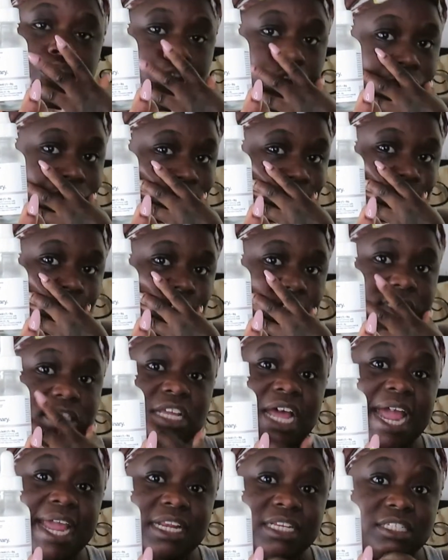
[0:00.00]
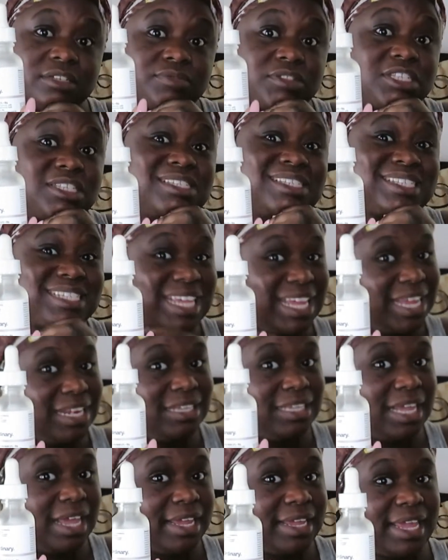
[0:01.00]
youthfulness, tightness of the skin
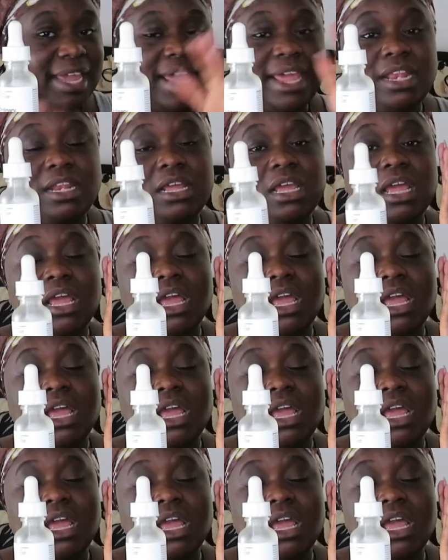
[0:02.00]
yet again,